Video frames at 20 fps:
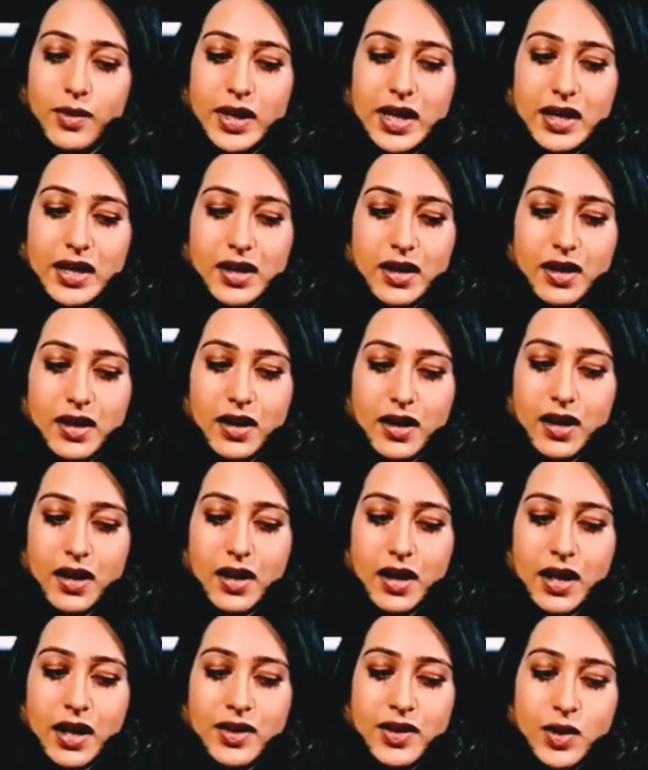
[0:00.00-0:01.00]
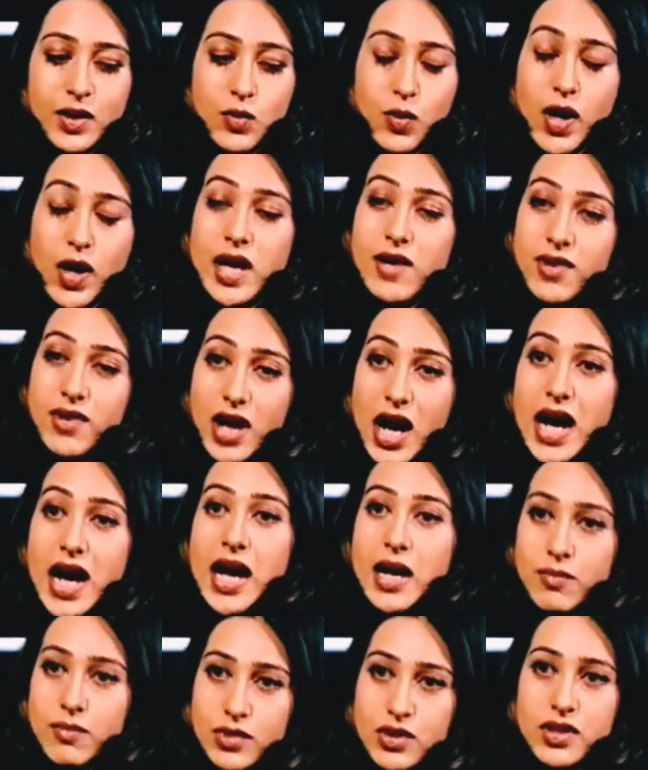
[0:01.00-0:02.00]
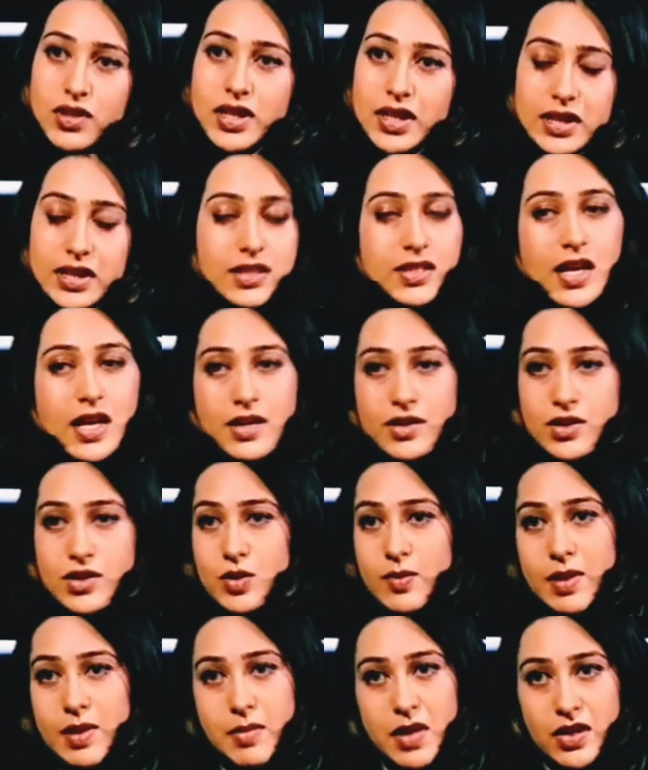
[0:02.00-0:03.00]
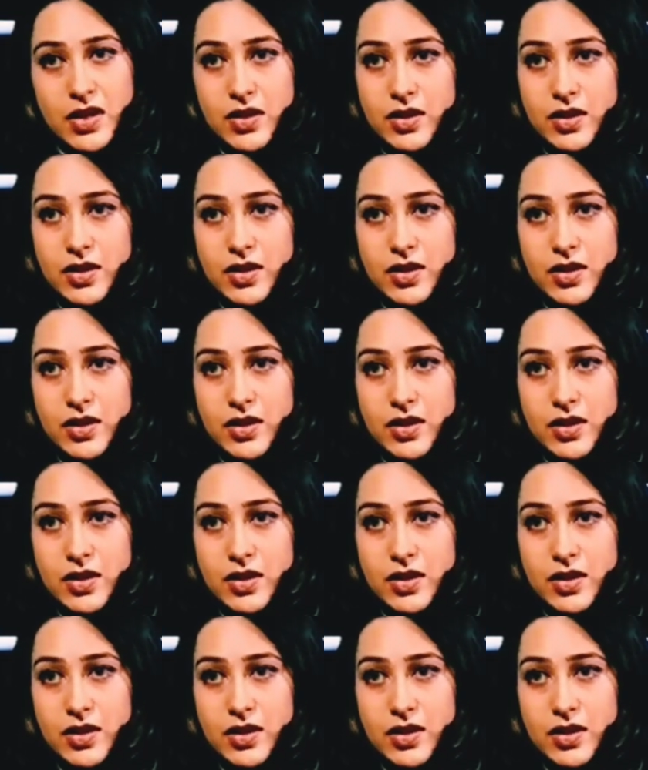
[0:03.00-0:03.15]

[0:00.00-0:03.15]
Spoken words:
Well, I think whatever I am today is thanks to my